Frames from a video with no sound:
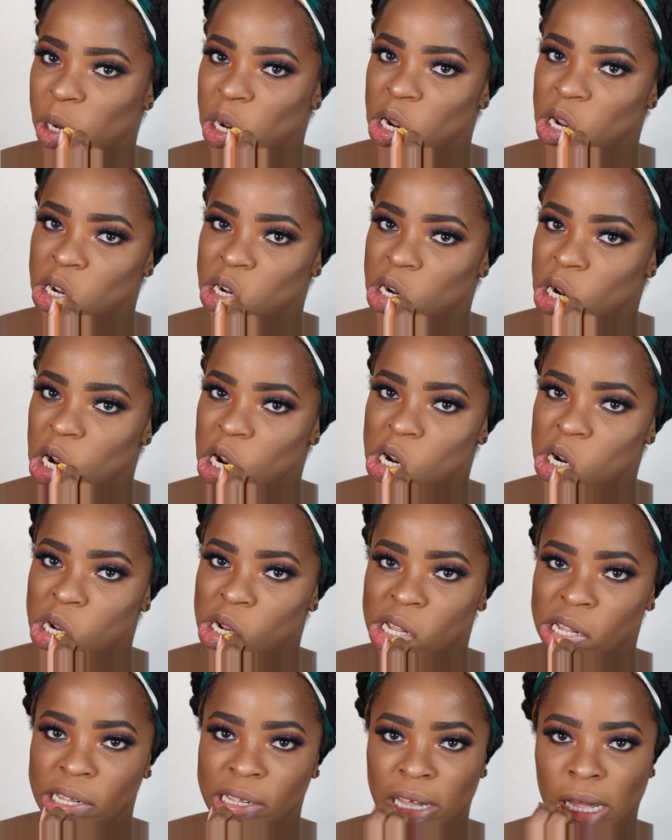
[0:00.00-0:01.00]
up
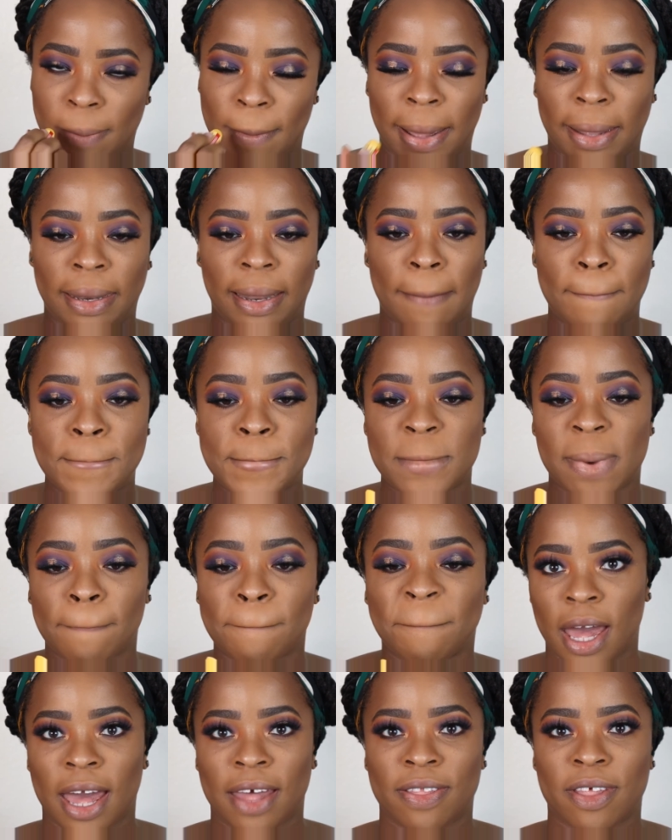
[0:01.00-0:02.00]
on my lip.